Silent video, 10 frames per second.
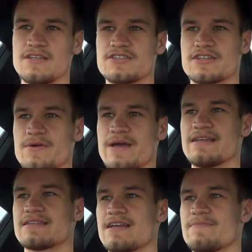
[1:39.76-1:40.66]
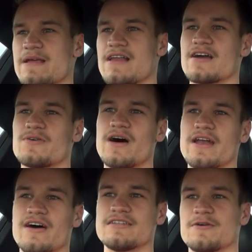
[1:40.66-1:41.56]
So it's going to be like quite
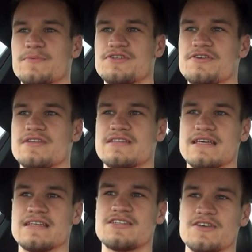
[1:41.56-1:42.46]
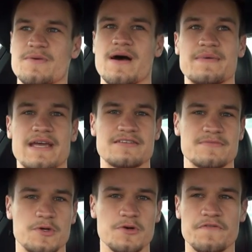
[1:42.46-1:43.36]
a nice opportunity to get
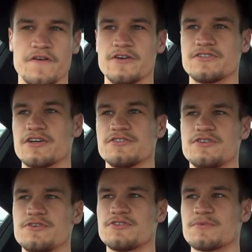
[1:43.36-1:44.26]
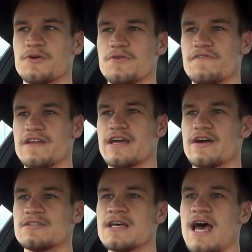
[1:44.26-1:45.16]
some cool photos, do some cool
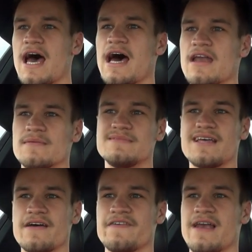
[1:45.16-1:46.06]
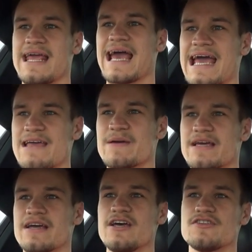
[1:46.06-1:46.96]
videos, and I'm definitely
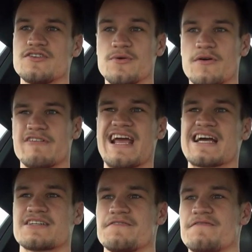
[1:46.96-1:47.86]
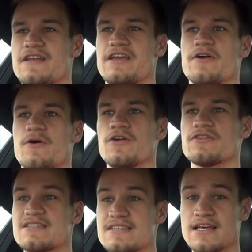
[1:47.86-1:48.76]
aiming to do a reaction video
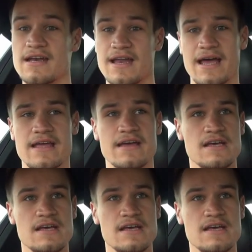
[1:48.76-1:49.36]
on Sunday.